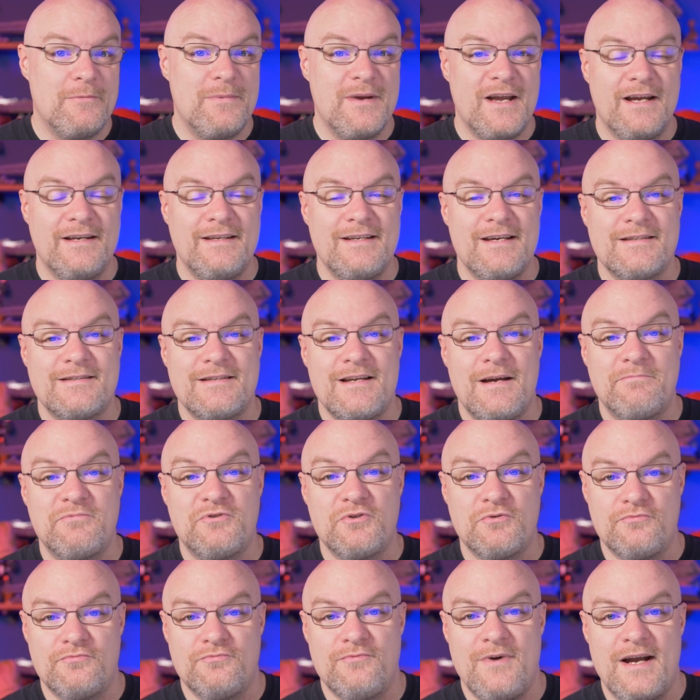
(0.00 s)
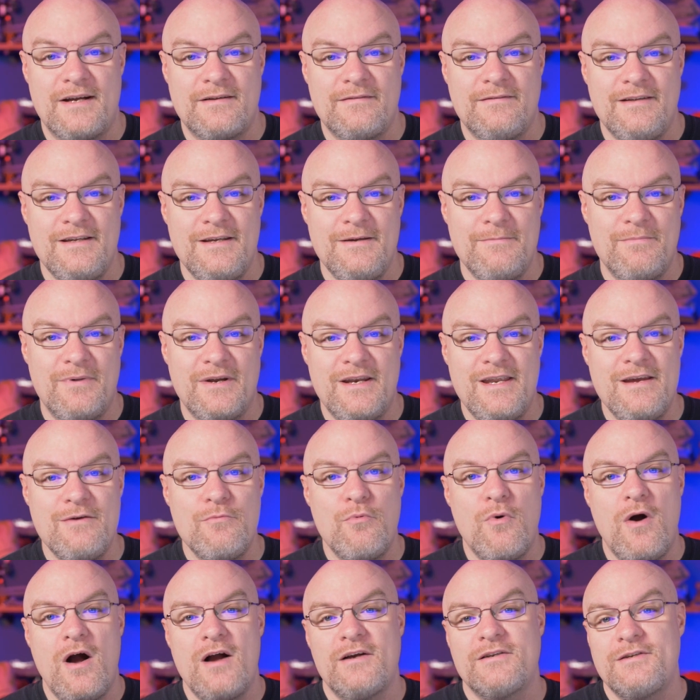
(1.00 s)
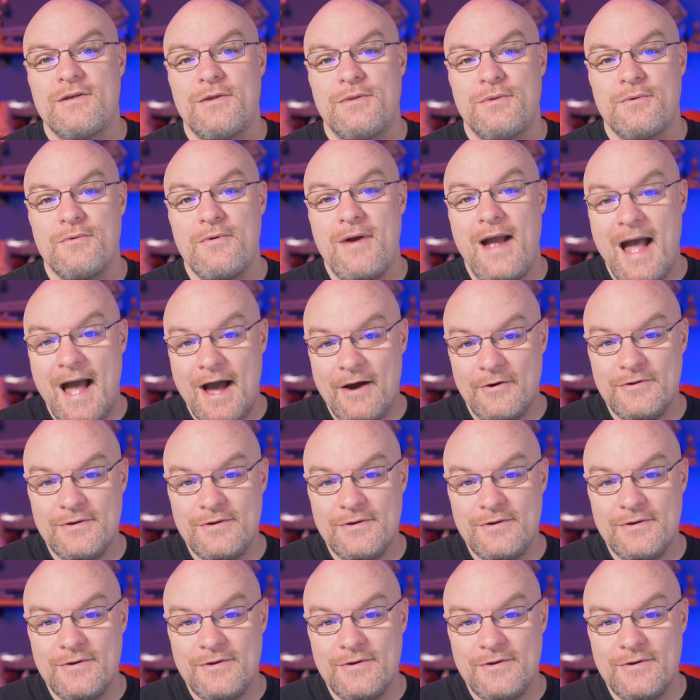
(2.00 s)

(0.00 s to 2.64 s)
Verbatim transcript: B I Desktop directly, but he walks you through how